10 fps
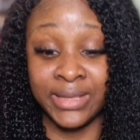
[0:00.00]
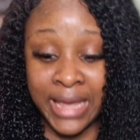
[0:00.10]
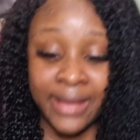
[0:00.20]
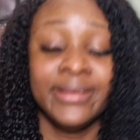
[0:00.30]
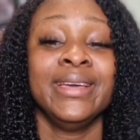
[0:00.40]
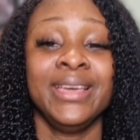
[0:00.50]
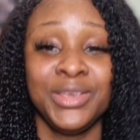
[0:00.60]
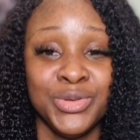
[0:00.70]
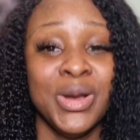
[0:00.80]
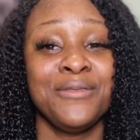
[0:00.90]
yeah,
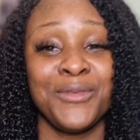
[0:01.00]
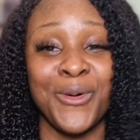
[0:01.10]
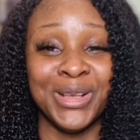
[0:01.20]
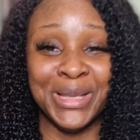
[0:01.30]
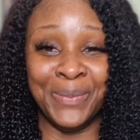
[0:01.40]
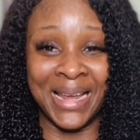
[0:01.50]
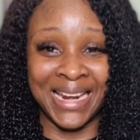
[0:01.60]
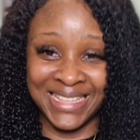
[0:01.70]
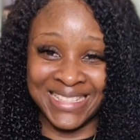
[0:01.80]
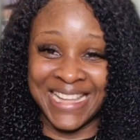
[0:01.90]
you have all the
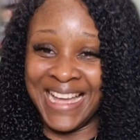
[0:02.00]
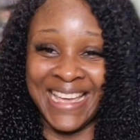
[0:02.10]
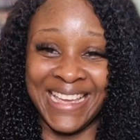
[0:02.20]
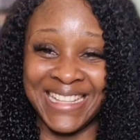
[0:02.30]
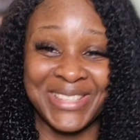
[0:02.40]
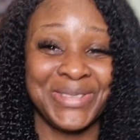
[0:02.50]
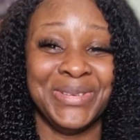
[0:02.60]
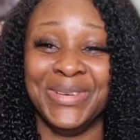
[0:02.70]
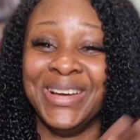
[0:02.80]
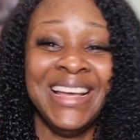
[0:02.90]
balanced diet.
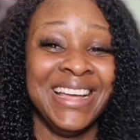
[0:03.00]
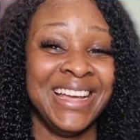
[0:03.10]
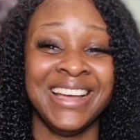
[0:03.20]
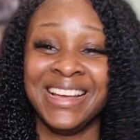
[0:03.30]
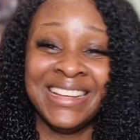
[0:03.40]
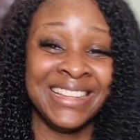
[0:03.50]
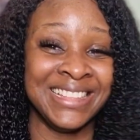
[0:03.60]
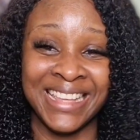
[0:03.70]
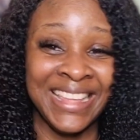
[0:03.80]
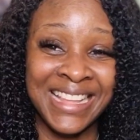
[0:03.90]
So
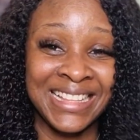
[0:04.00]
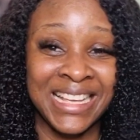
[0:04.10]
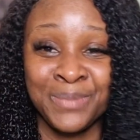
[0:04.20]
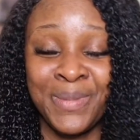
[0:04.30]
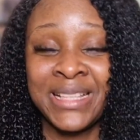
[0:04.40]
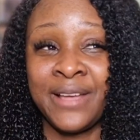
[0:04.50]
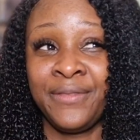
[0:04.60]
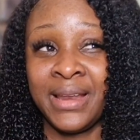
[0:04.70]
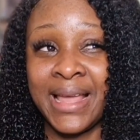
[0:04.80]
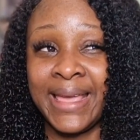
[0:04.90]
in that aspect, I
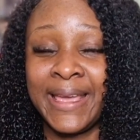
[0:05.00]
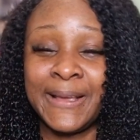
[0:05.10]
feel like